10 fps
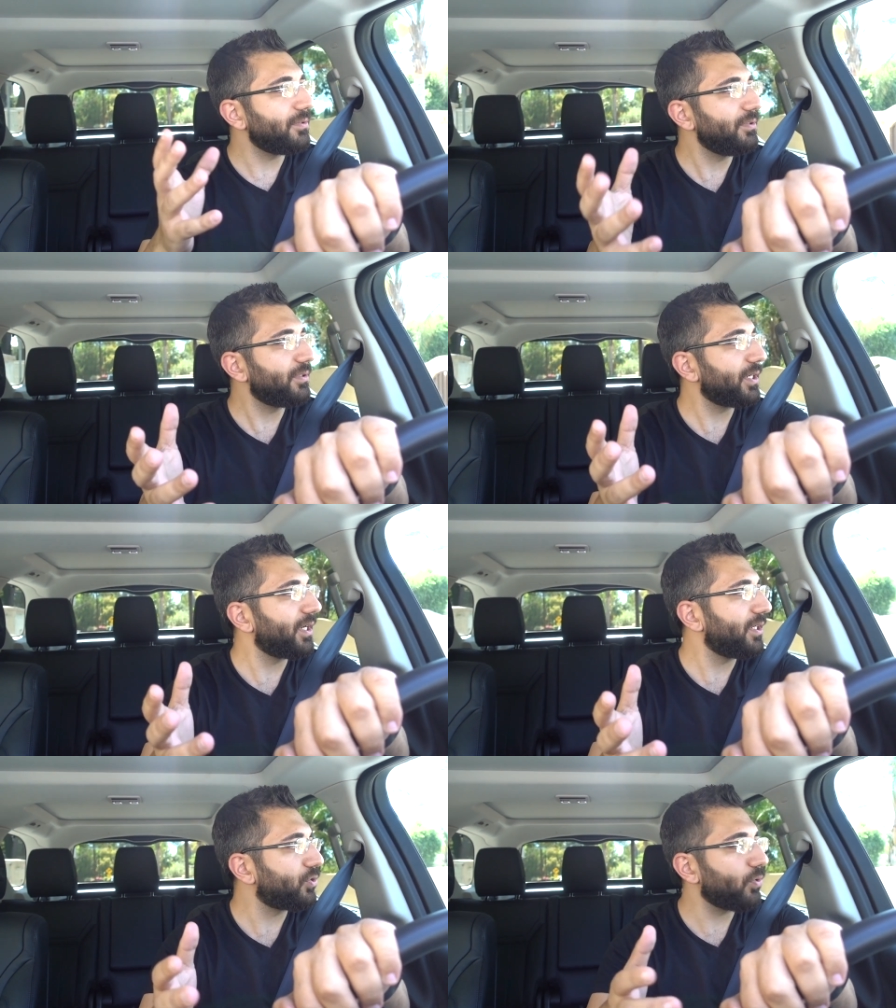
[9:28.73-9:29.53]
you're
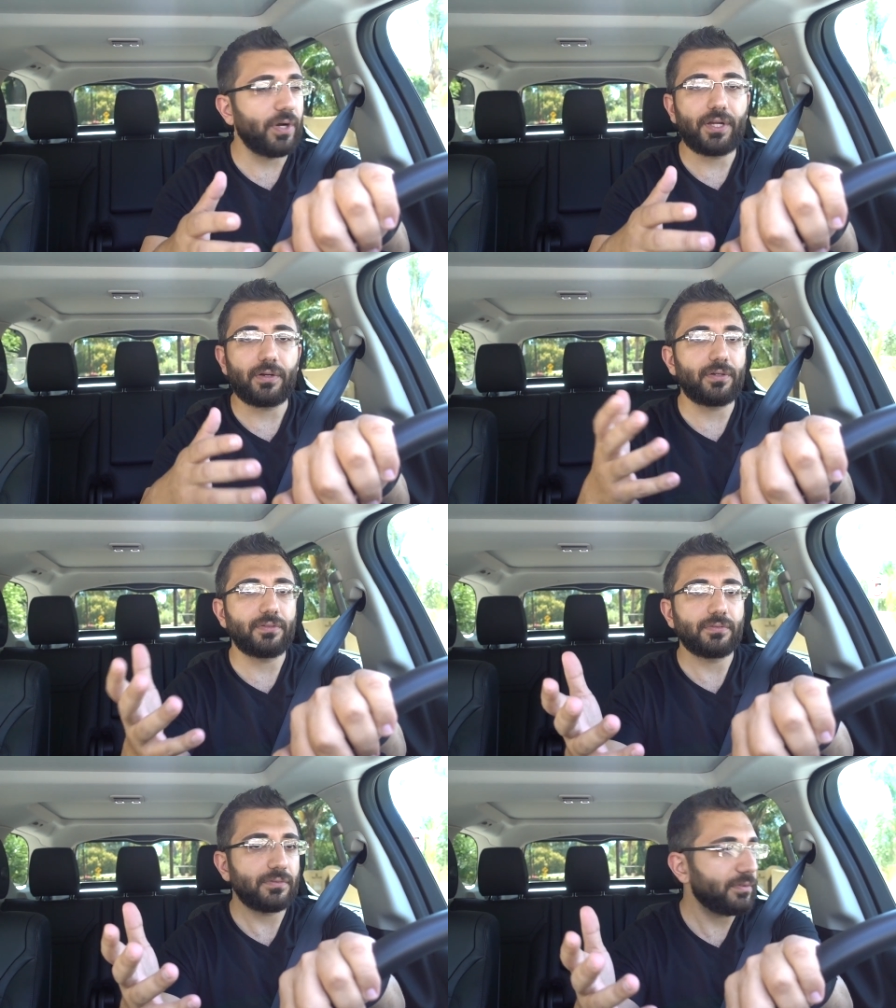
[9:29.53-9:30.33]
gonna enjoy
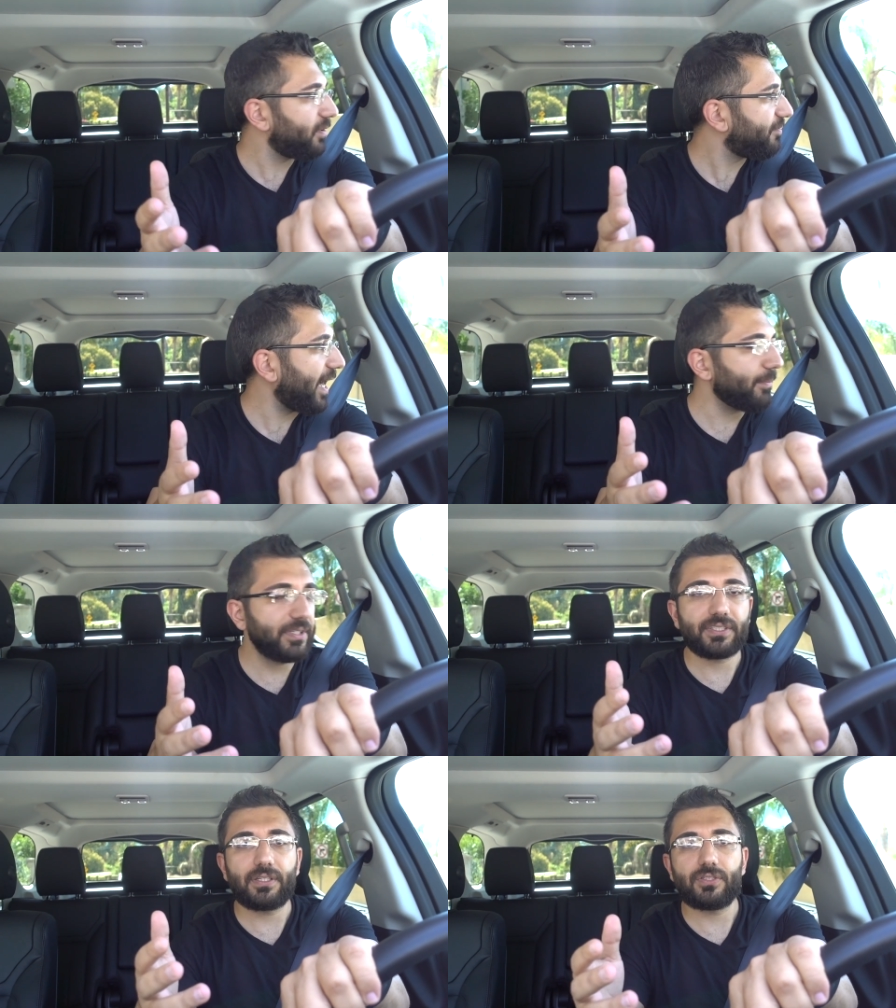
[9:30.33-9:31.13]
or your
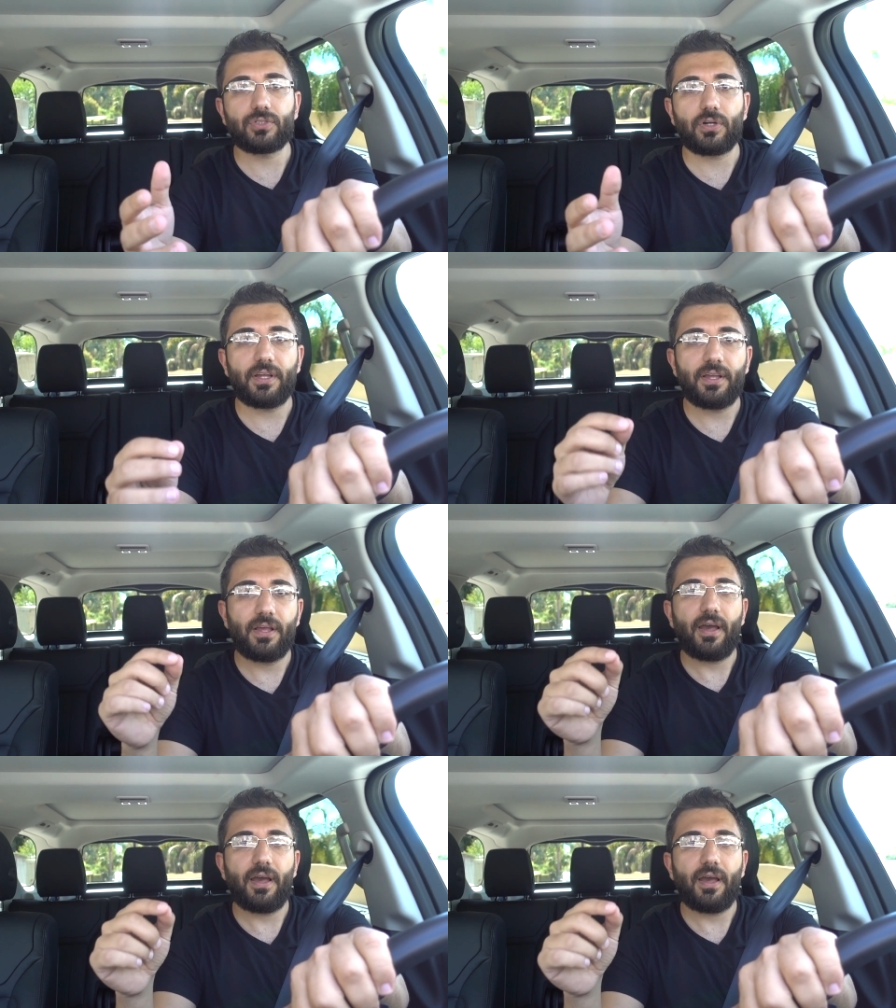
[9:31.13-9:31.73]
family's gonna enjoy,